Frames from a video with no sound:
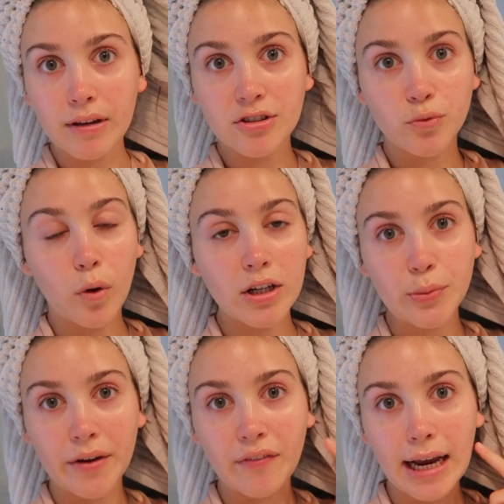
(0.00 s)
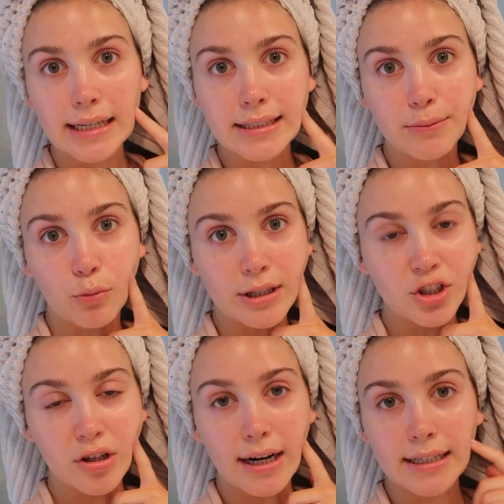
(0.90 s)
Just washed my face, did
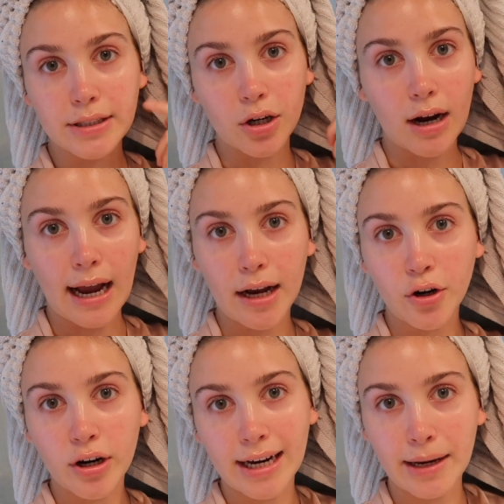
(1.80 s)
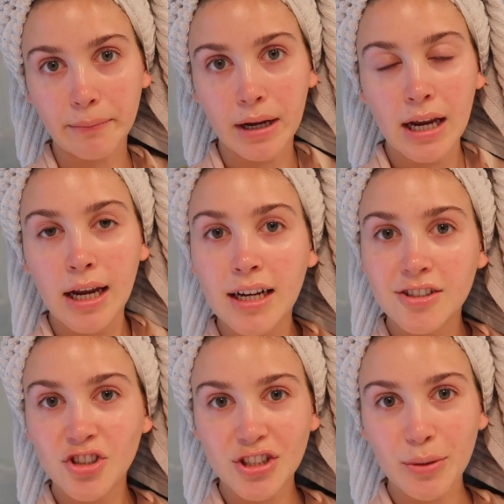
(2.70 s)
moisturizer, eye cream,
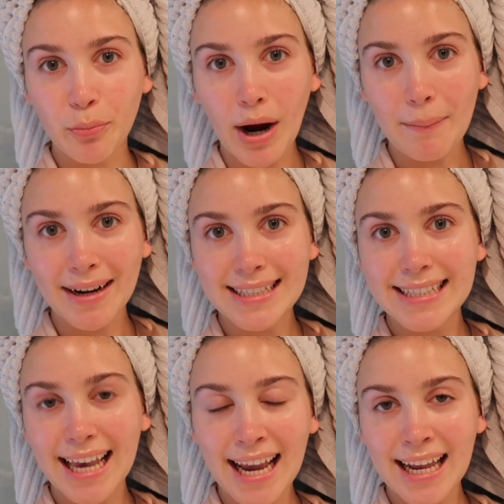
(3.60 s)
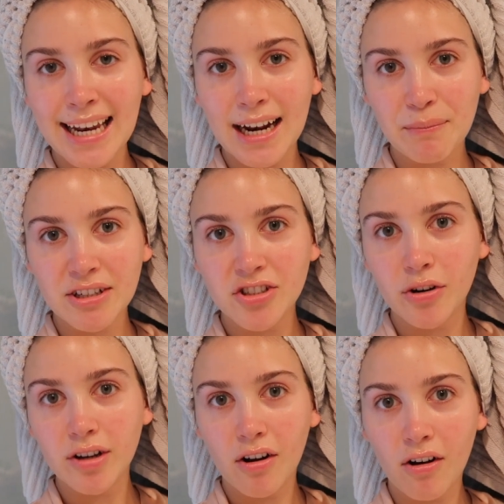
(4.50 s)
just to prep my skin. And I'm gonna
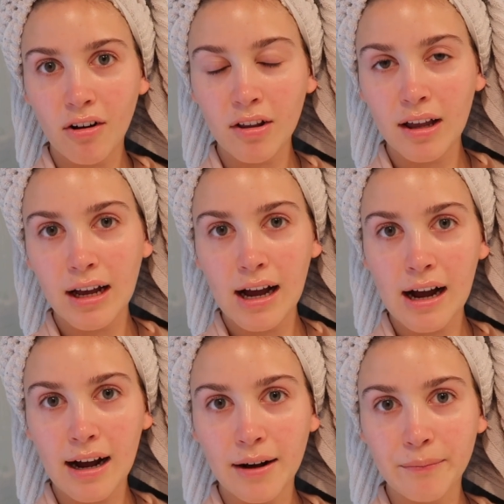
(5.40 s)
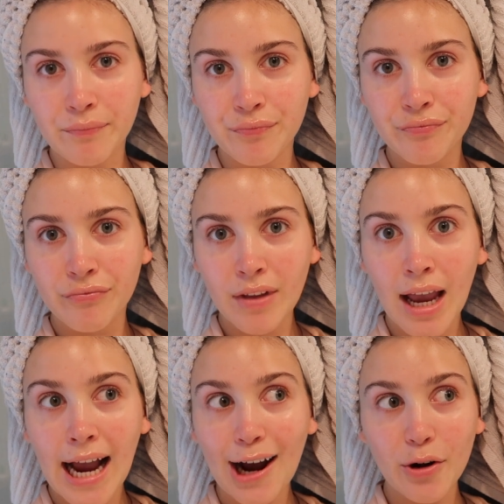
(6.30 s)
show y'all
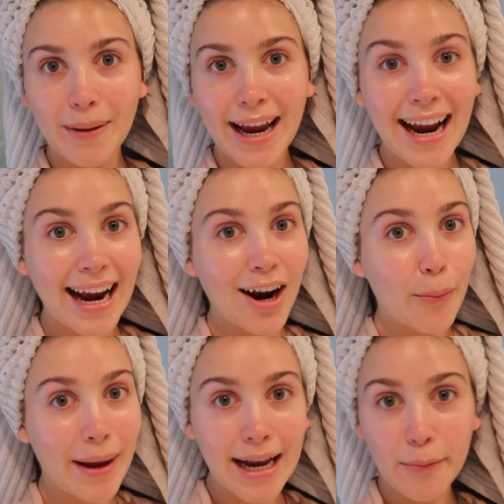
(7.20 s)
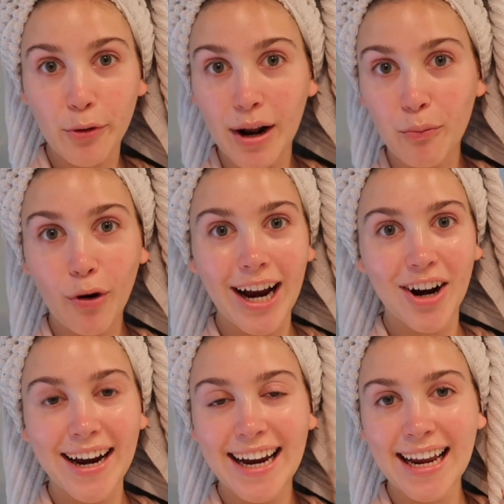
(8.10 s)
how to do my hair, makeup, what I'm
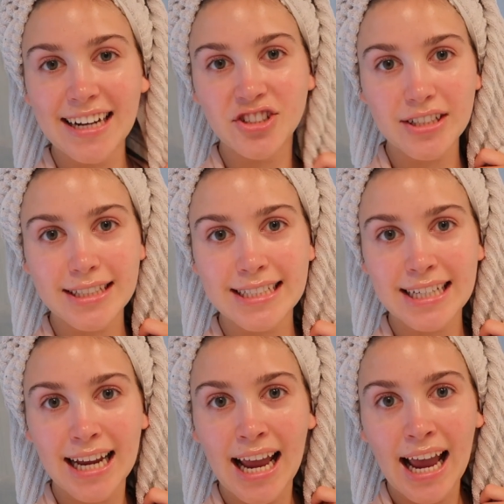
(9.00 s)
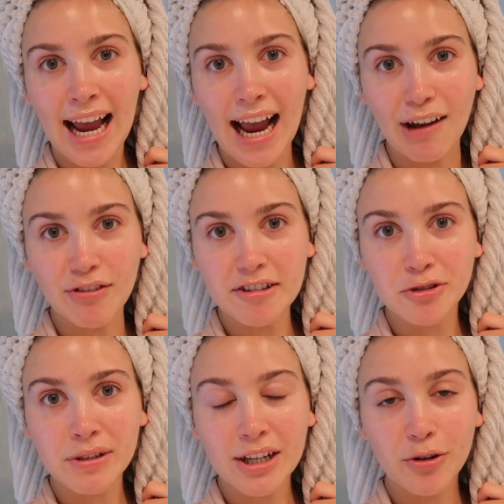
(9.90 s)
wearing, and just have y'all
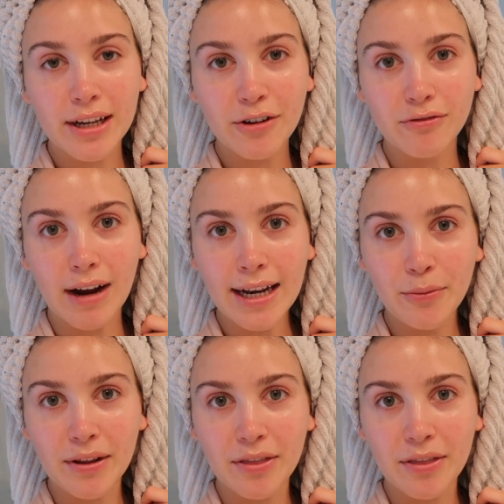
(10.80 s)
do a little get ready